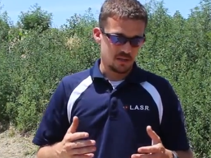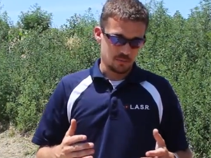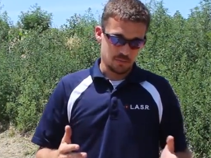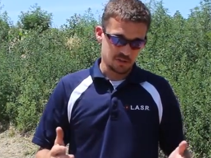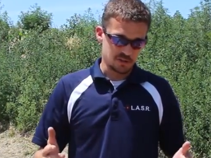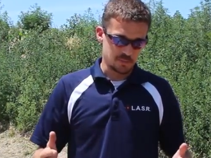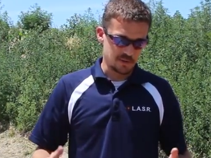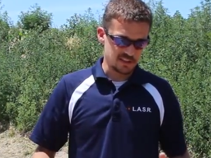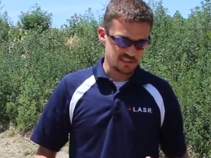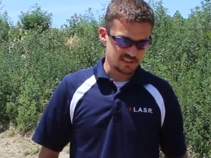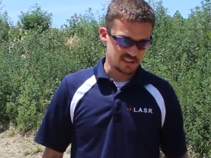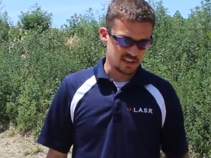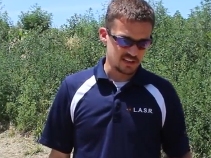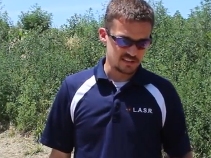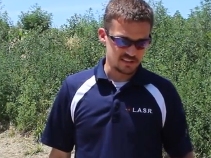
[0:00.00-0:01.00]
But the basic
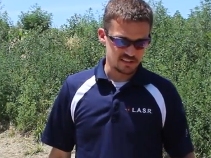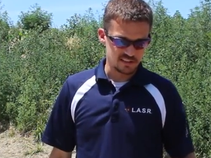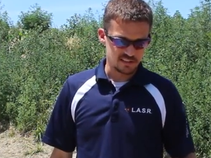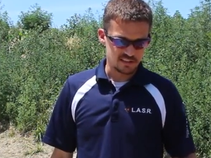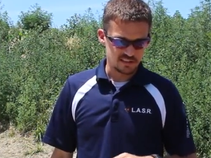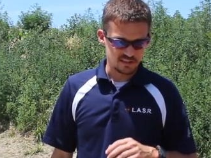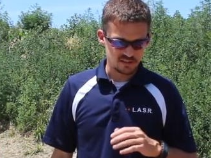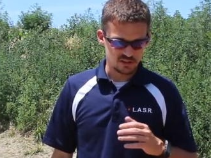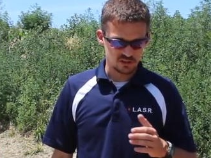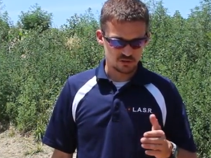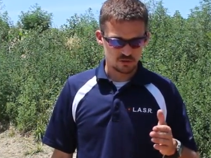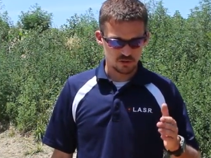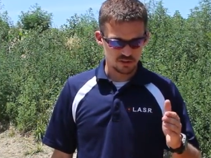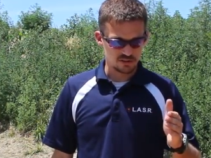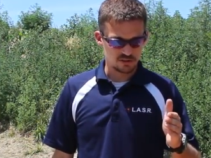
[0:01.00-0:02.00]
idea is you're
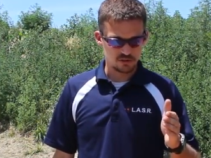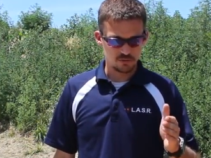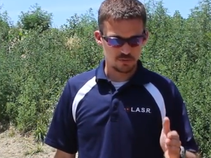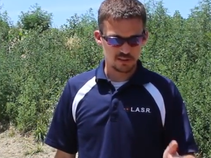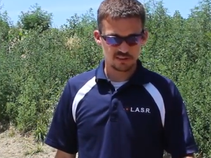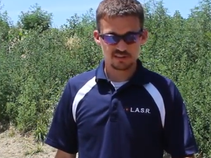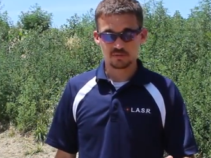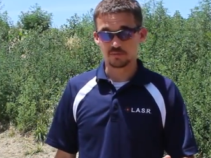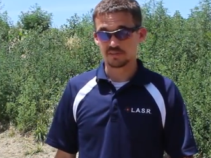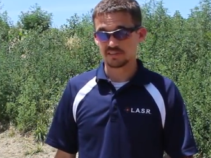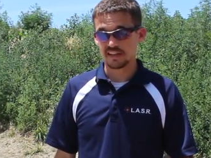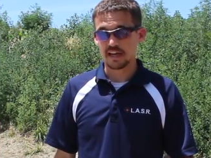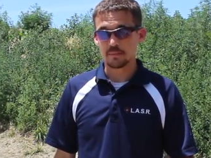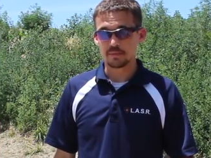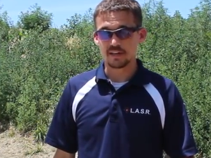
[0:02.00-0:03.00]
going to mix some
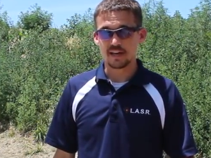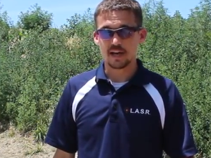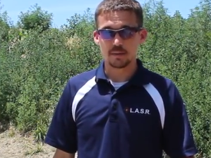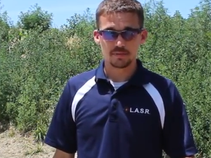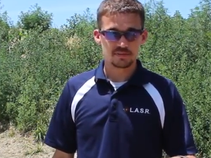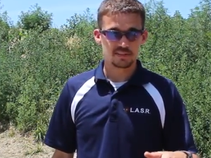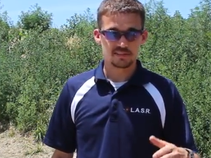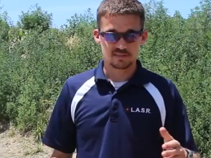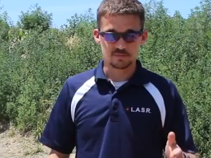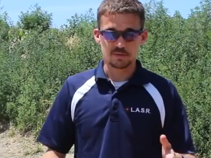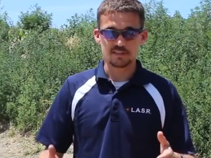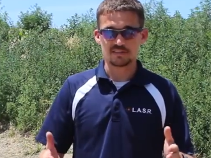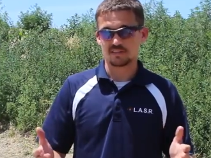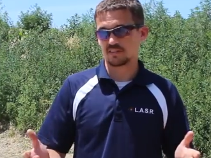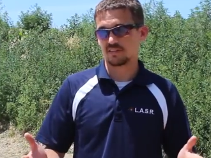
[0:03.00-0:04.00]
snap caps. That's
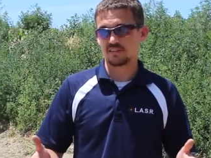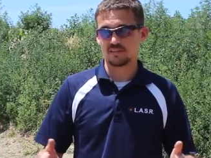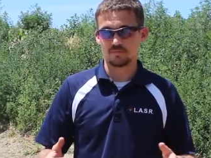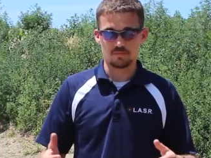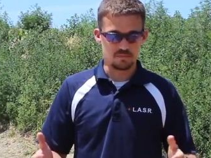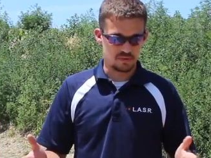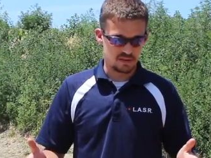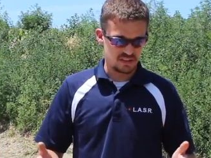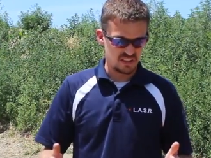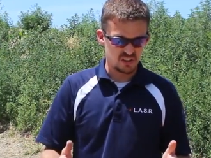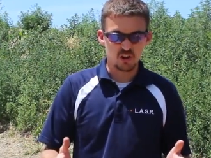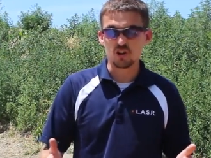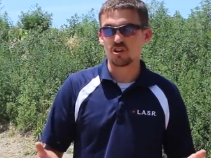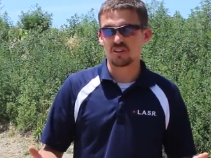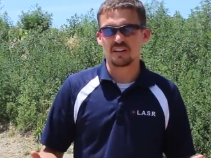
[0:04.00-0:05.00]
basically
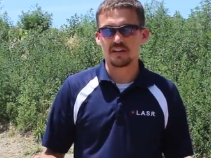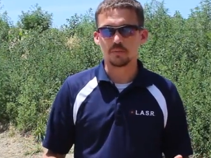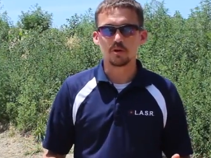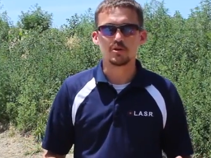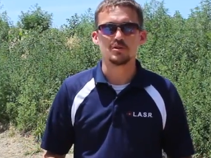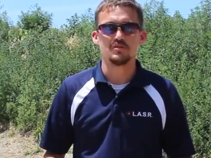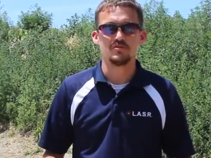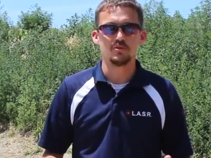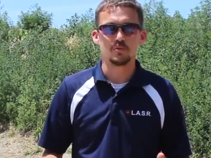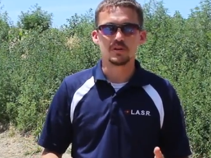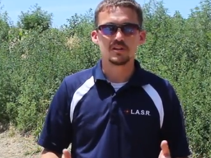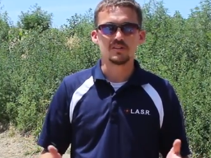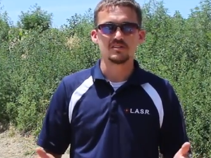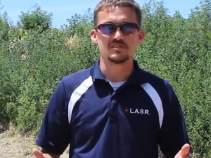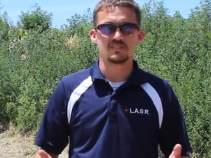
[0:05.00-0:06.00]
inert ammo, if you
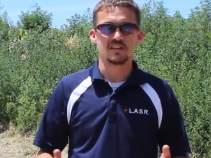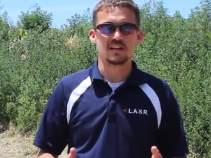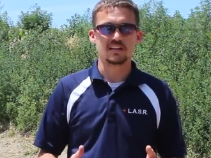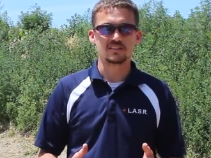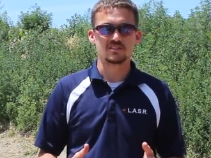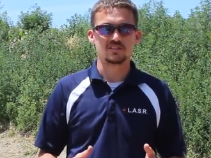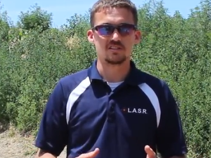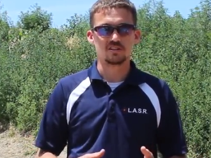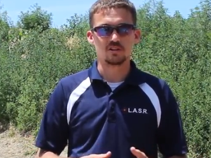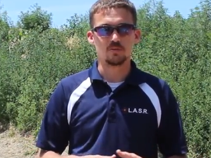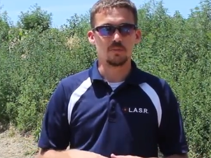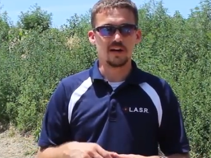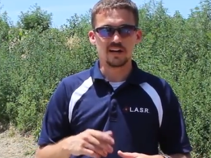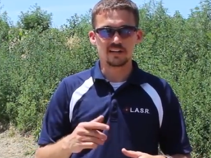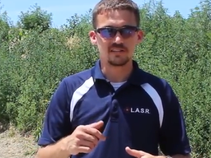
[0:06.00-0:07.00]
will. It's not actually going to go
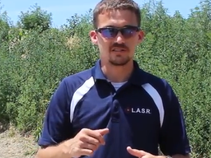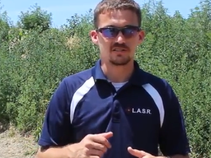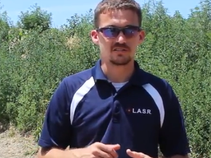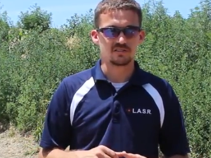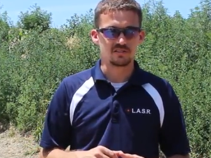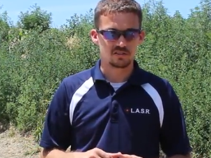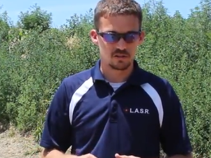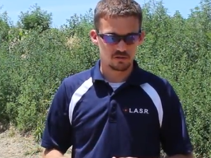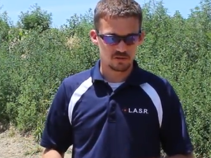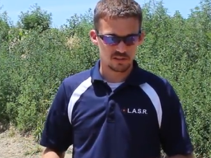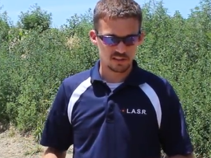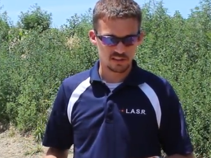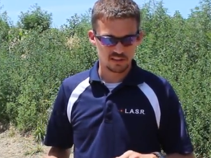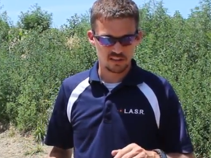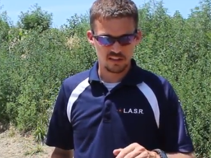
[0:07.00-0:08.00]
bang. It's just going to go
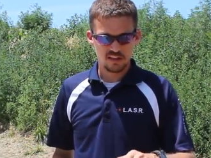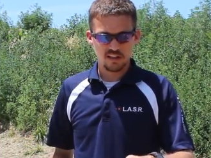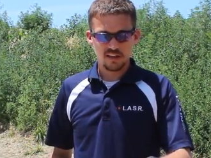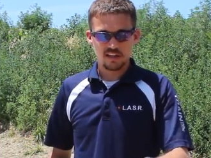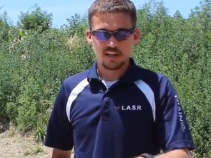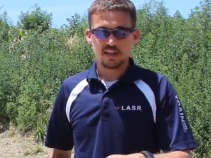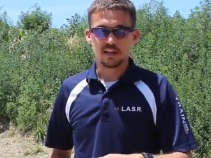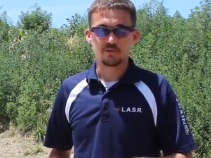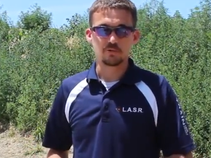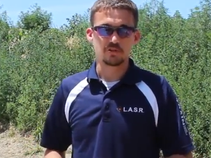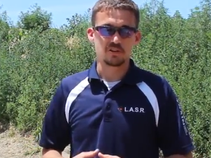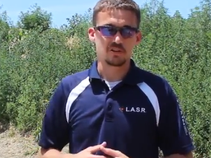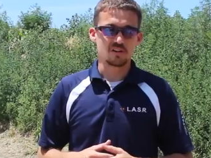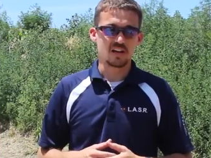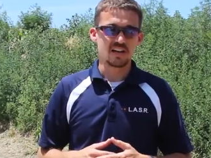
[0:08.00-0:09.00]
click in with
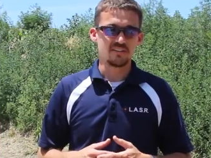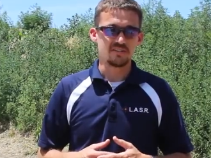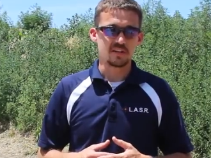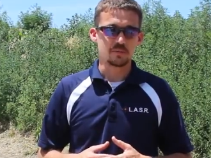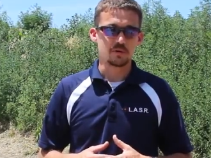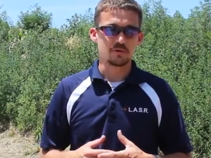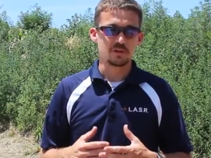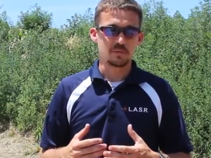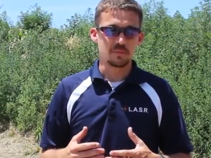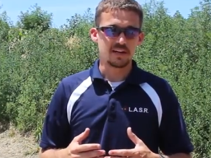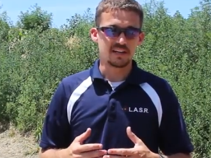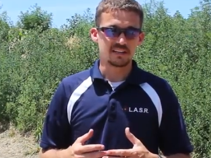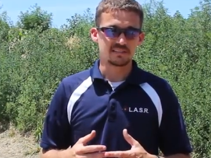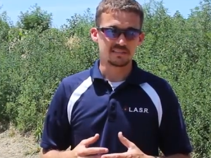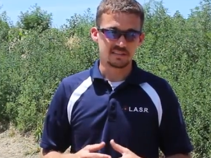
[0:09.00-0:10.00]
our live ammo in a
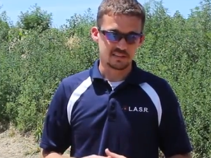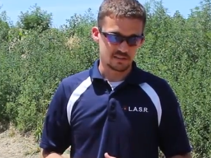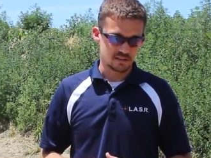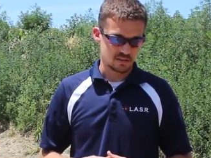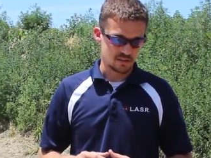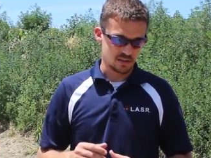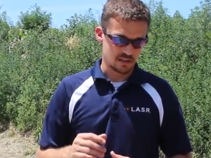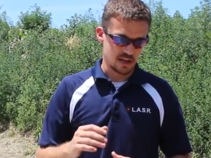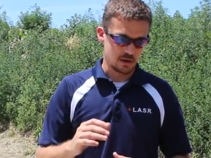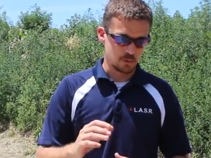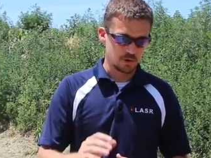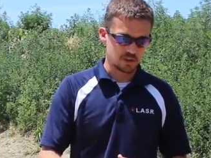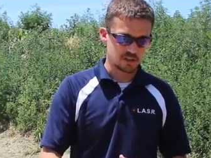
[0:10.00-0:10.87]
magazine. How we're